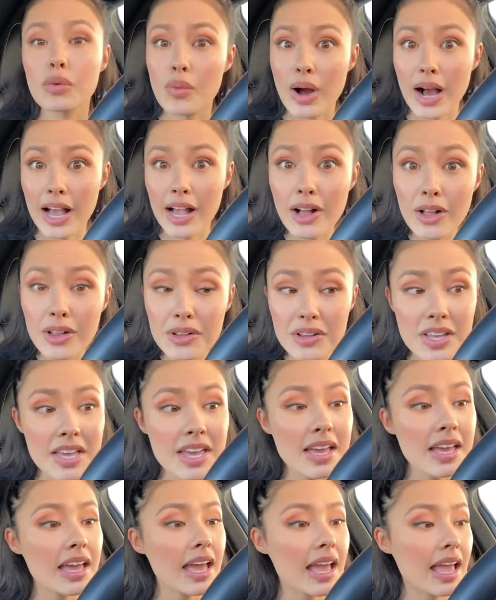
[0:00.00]
while,
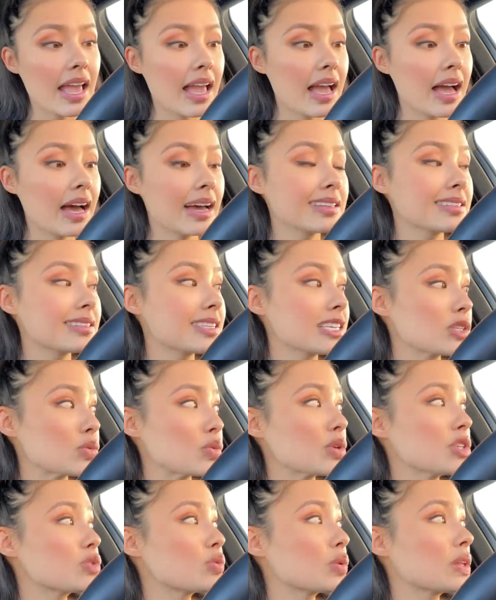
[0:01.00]
and this
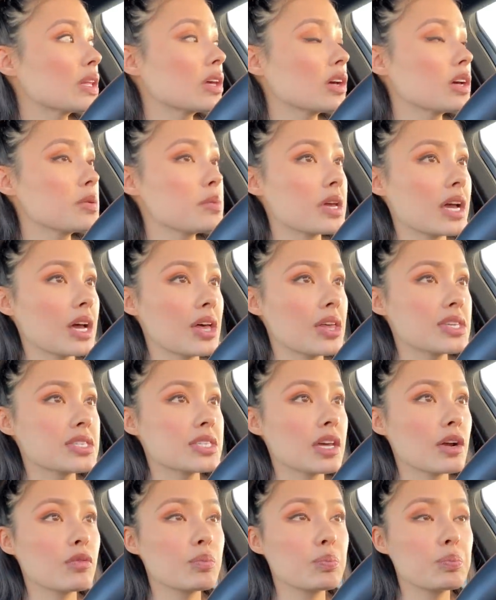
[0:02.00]
one's really good because
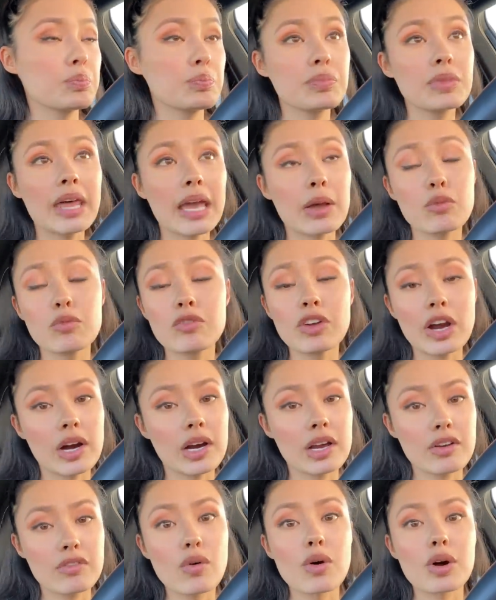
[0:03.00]
they're like
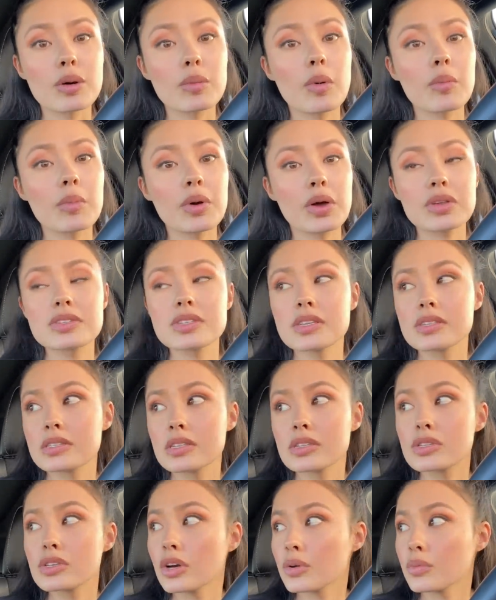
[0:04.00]
very affordable books since
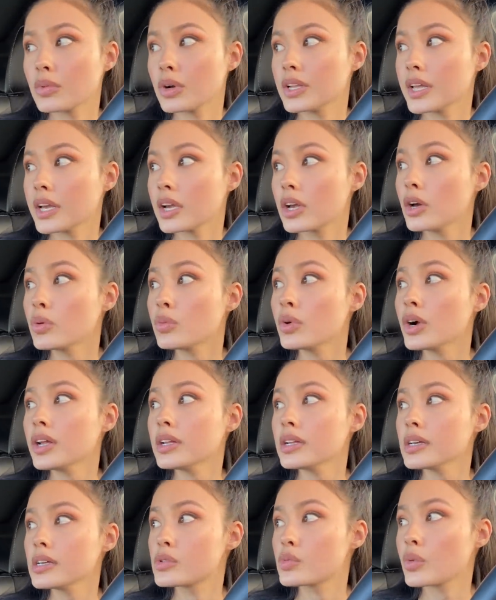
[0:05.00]
it's Goodwill. Like Goodwill
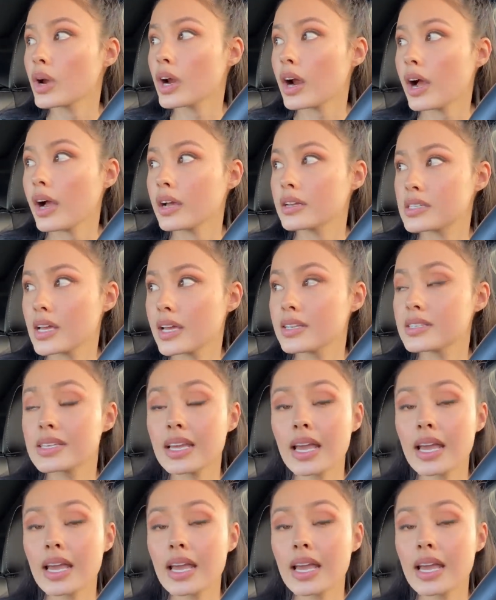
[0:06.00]
is where I tend to